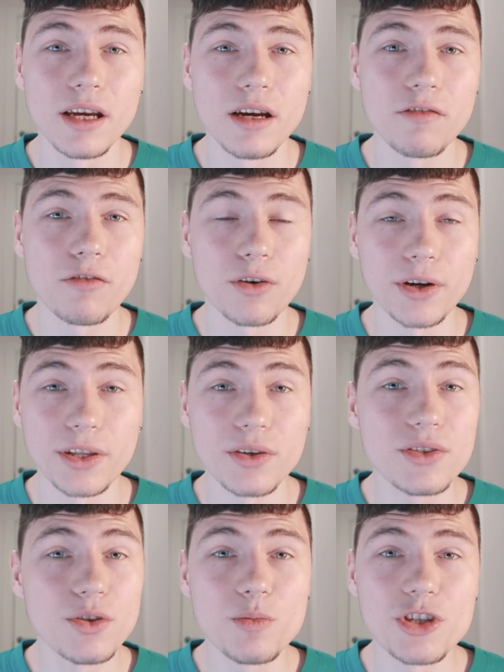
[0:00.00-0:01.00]
for
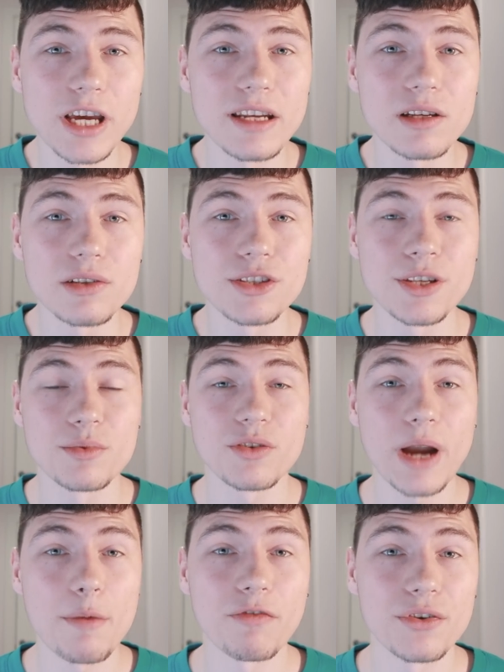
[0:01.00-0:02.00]
YouTube channels,
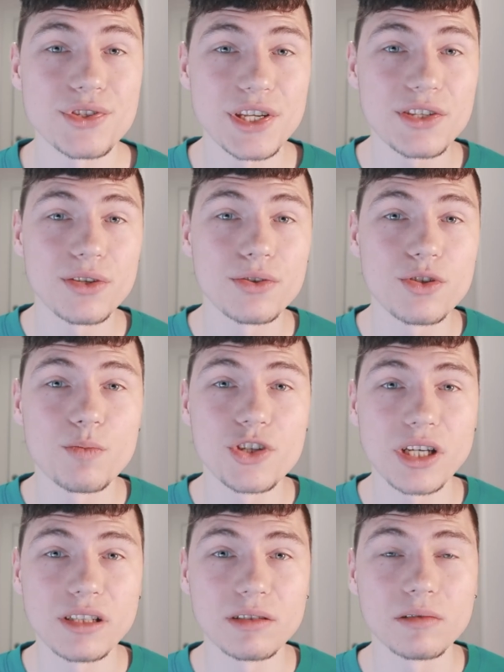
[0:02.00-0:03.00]
subscribe for this YouTube
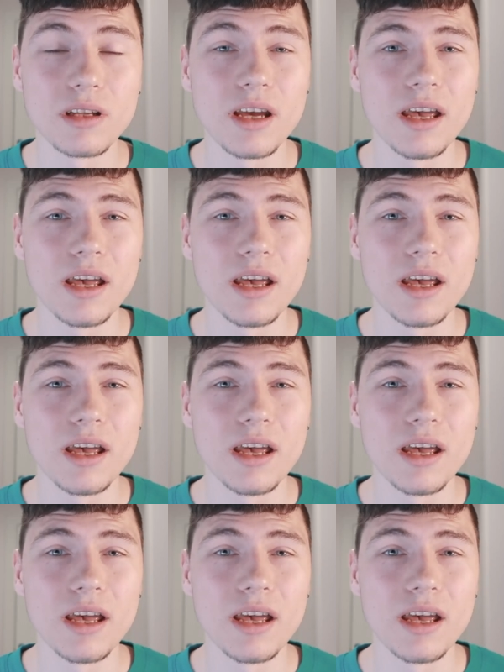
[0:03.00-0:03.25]
channel,